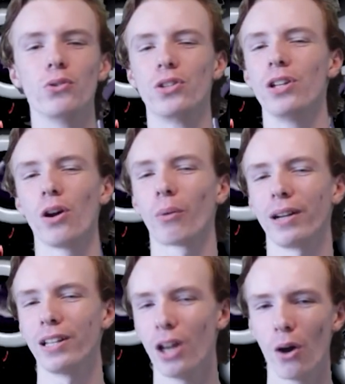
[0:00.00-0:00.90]
who didn't
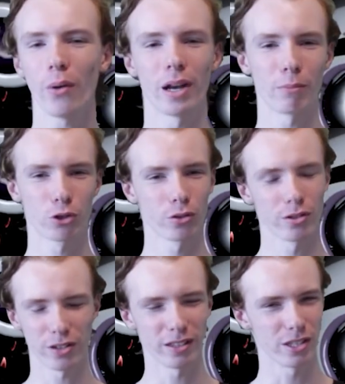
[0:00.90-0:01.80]
already know, and I'm sure
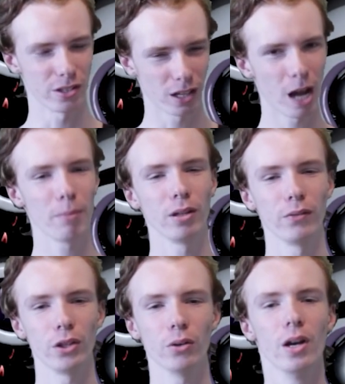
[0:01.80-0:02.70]
there's at least a couple
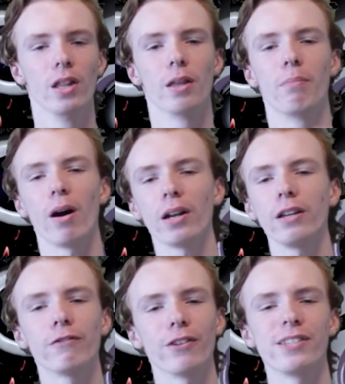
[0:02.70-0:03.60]
of you, the
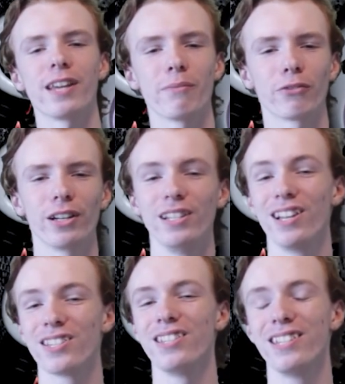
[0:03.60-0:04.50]
body of Funtime Freddy
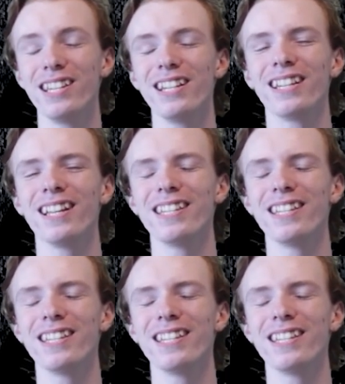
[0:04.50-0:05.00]
does indeed